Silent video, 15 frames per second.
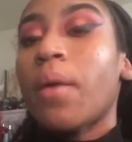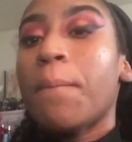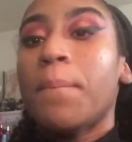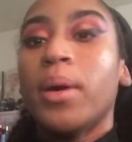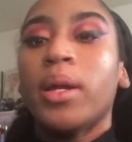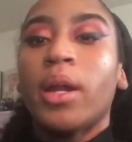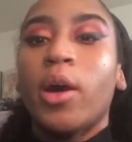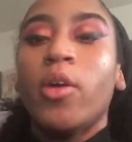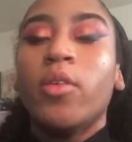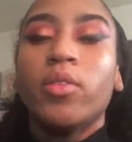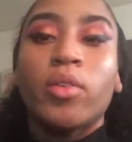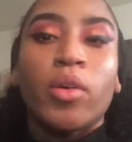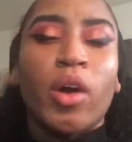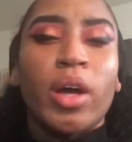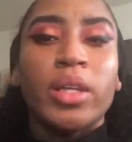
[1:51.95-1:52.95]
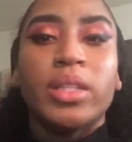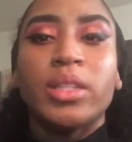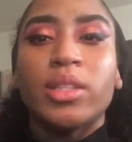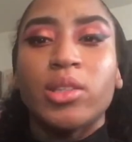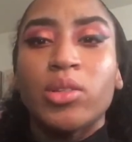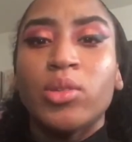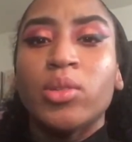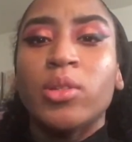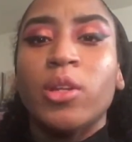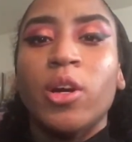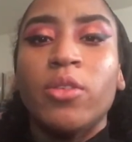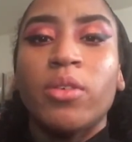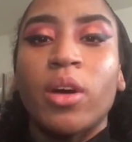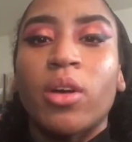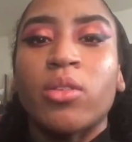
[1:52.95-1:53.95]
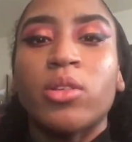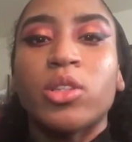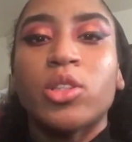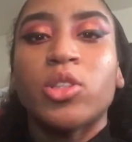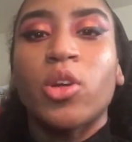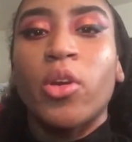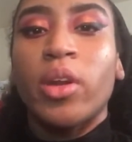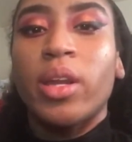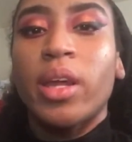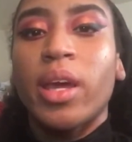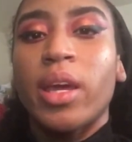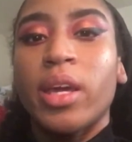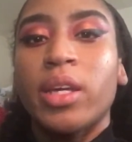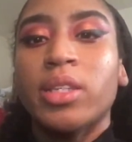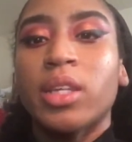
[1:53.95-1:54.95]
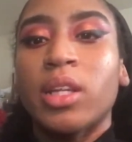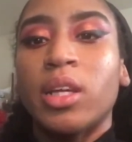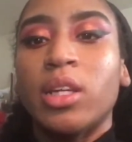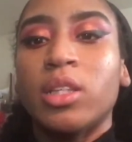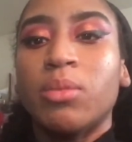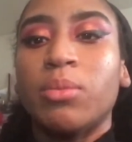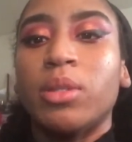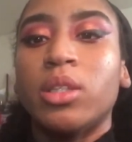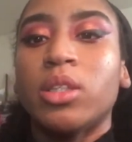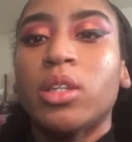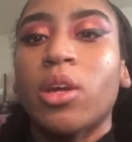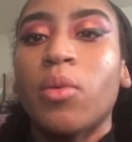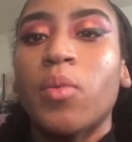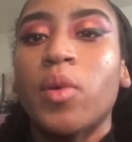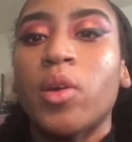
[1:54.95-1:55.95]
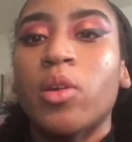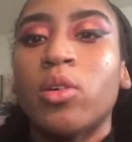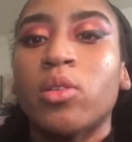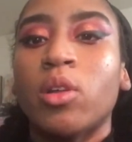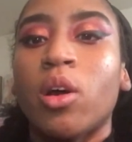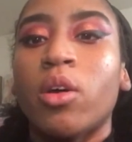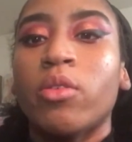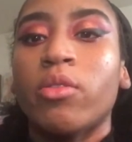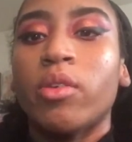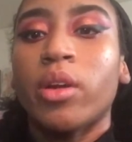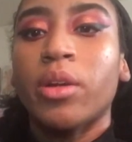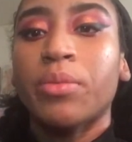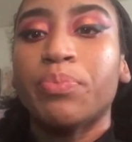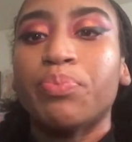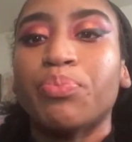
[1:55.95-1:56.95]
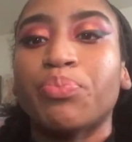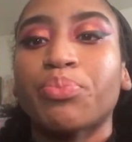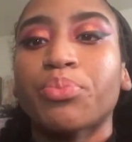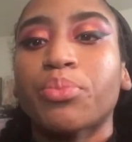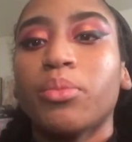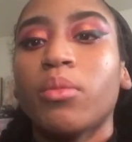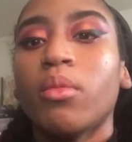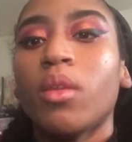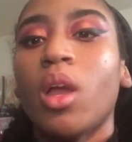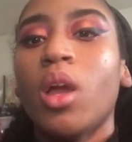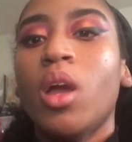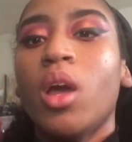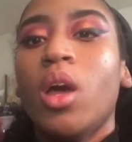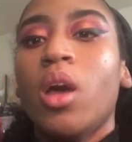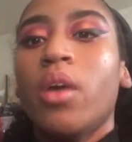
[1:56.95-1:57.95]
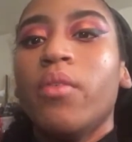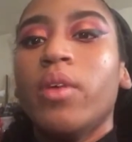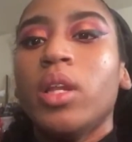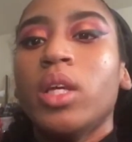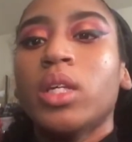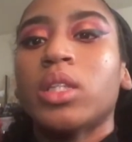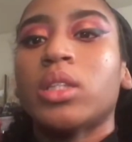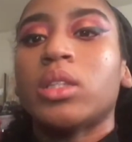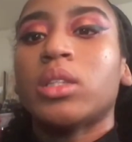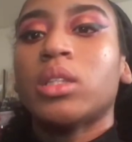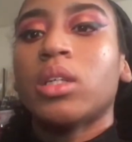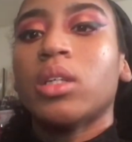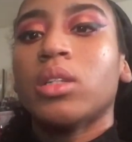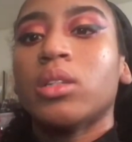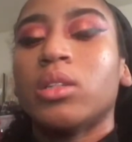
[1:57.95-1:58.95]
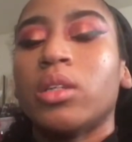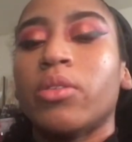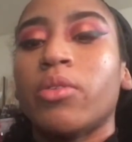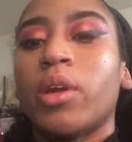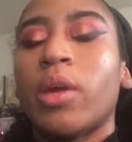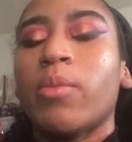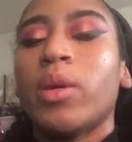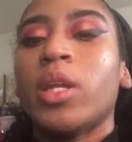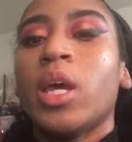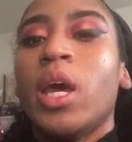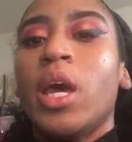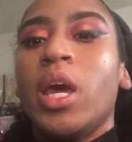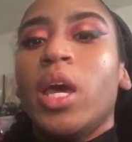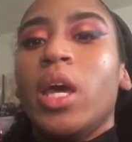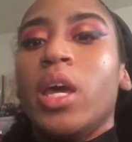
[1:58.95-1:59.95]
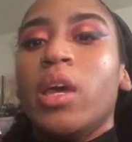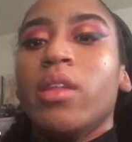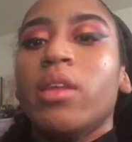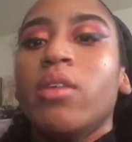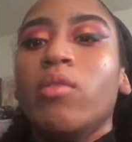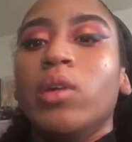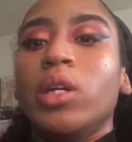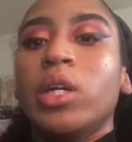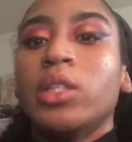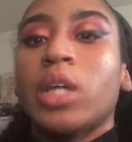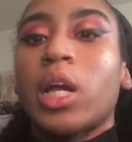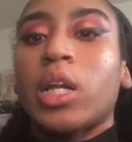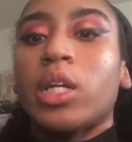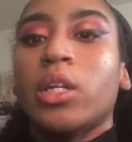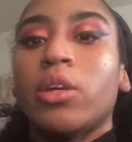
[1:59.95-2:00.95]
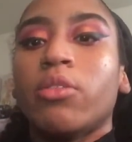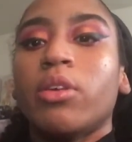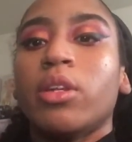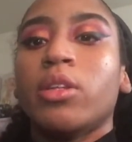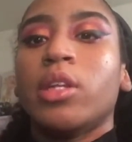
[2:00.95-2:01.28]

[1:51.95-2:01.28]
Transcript: But overall, I still love how the shirt is. I like the material of it. I feel like it's different. I mean, it's not really exactly different.